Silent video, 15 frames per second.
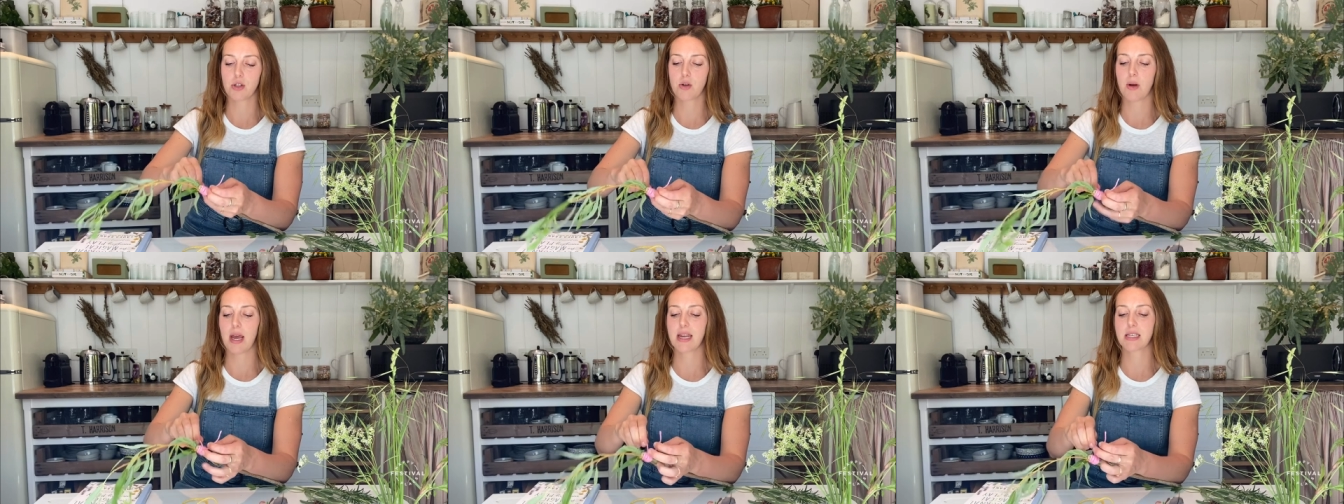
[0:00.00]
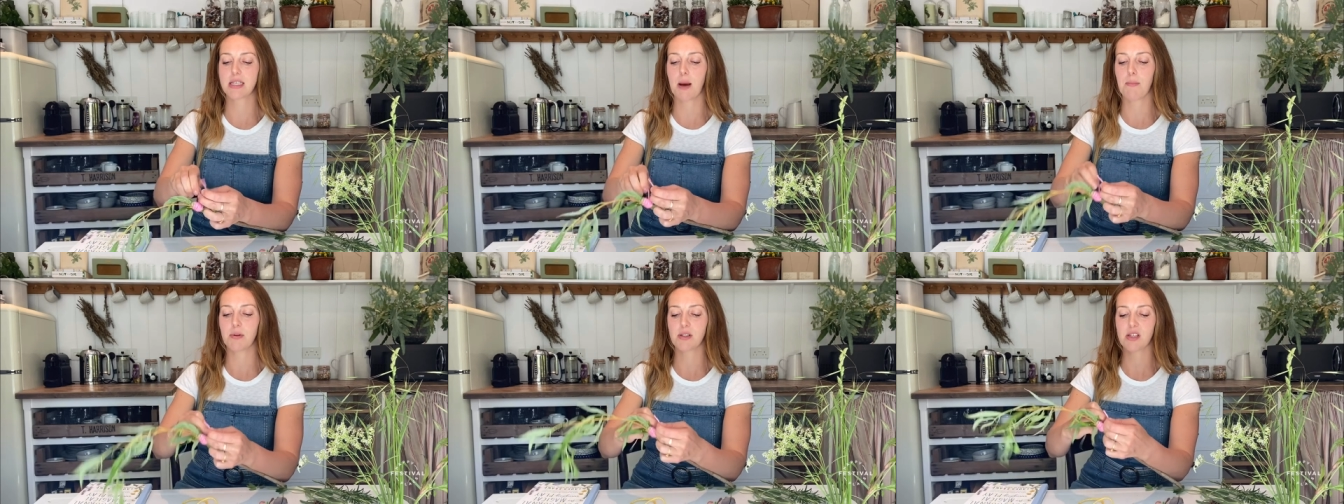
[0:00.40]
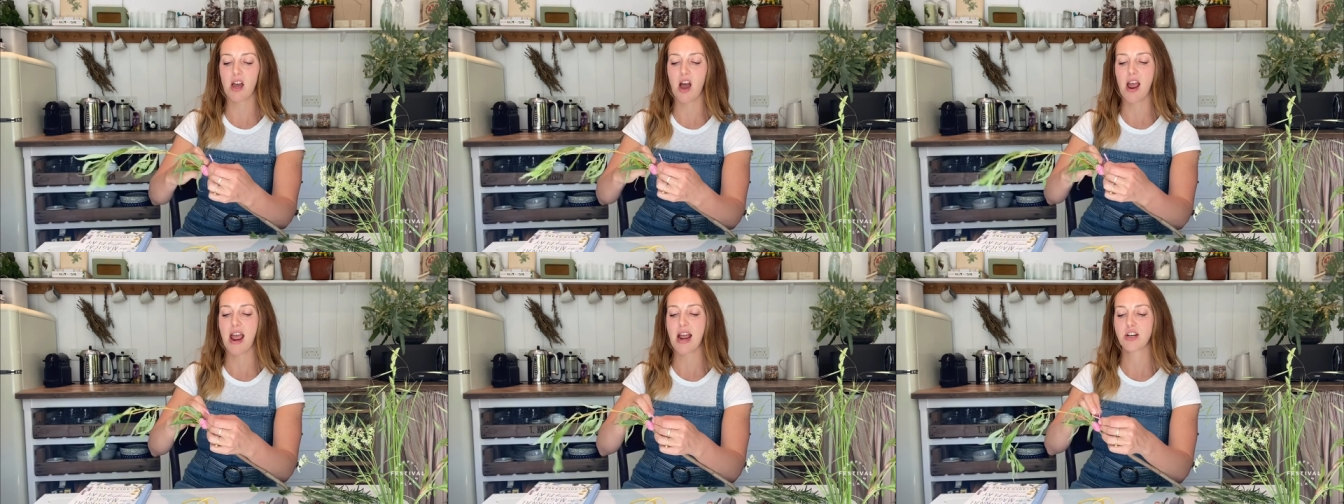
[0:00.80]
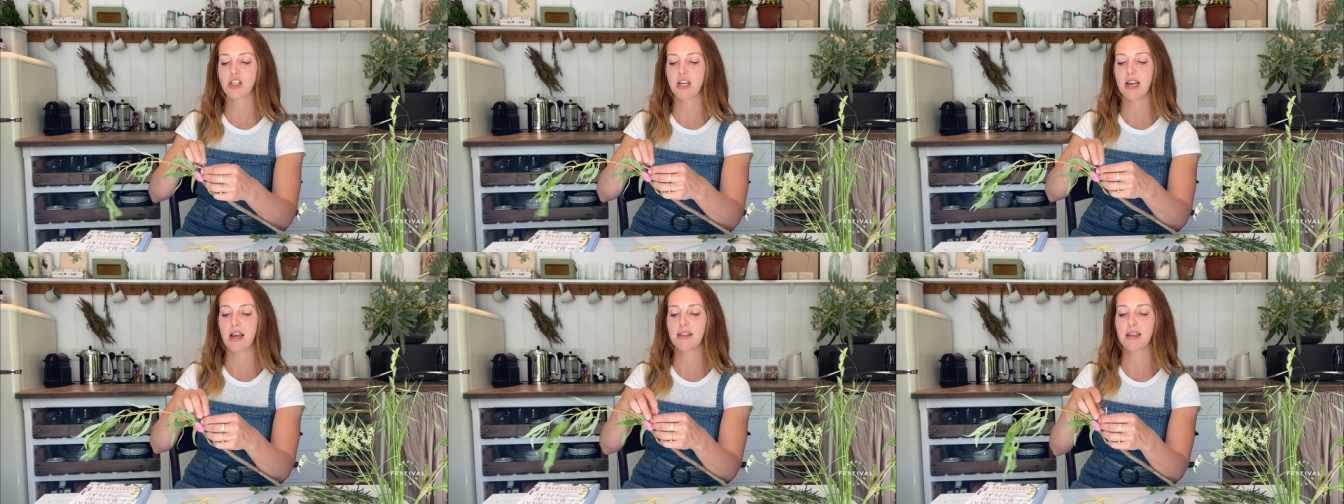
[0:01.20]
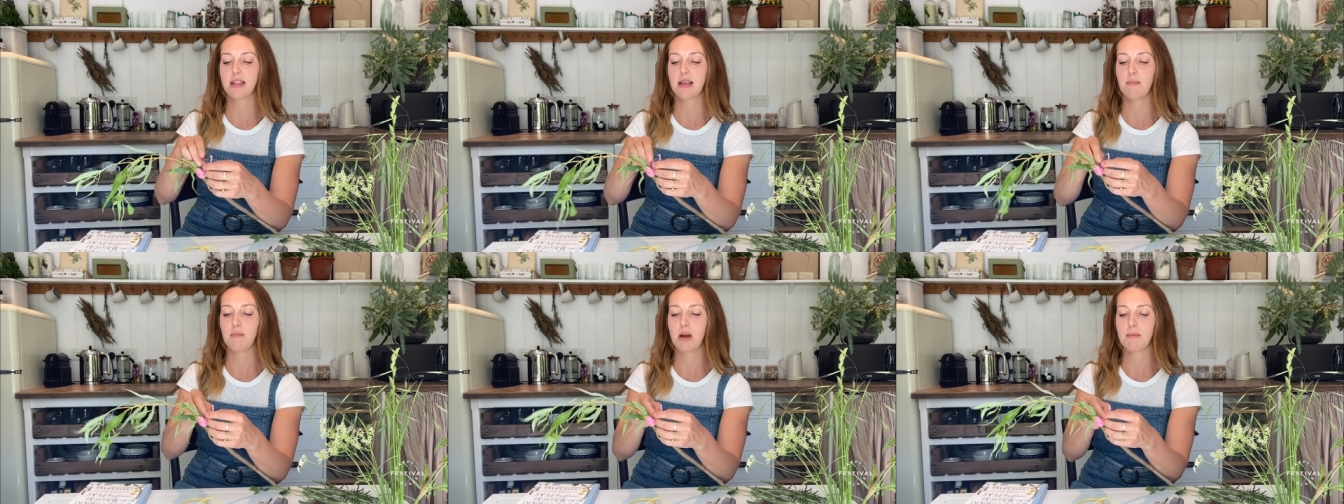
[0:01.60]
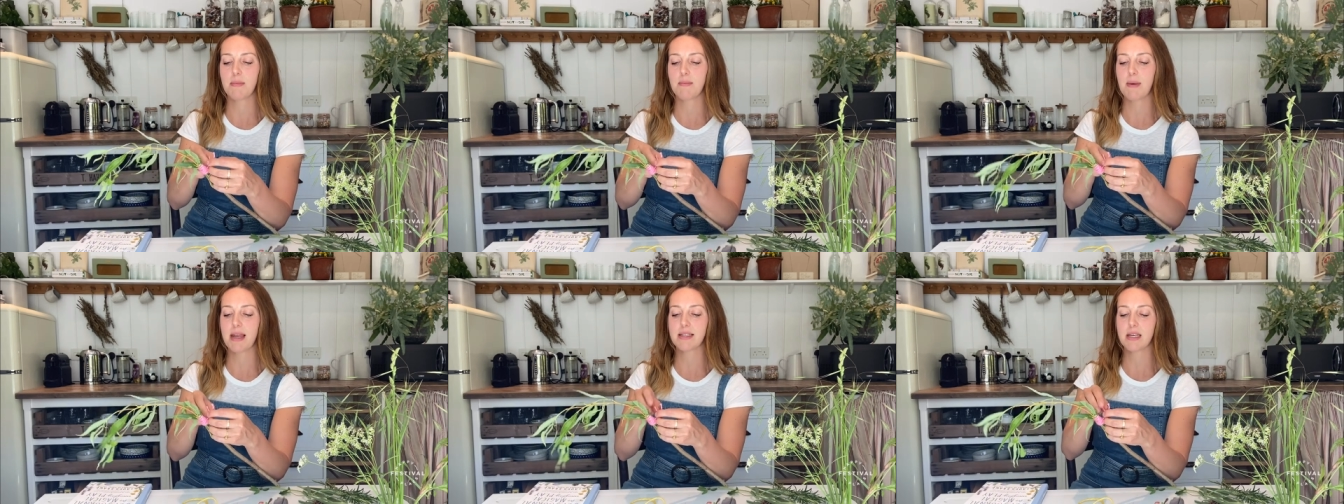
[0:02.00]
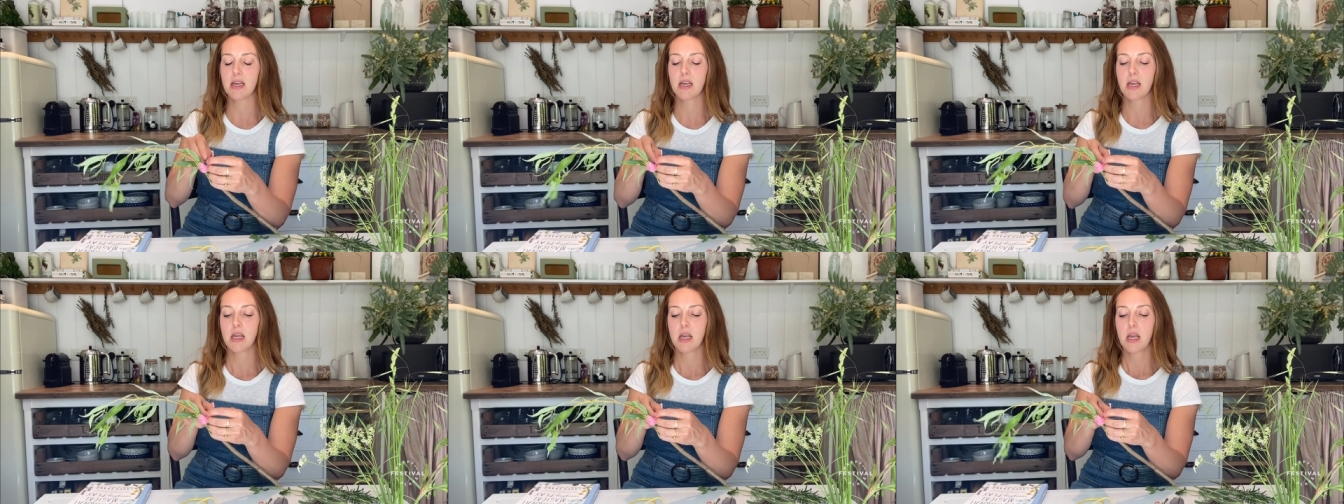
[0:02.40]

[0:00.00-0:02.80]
Do it a double tie actually, I think that might be better.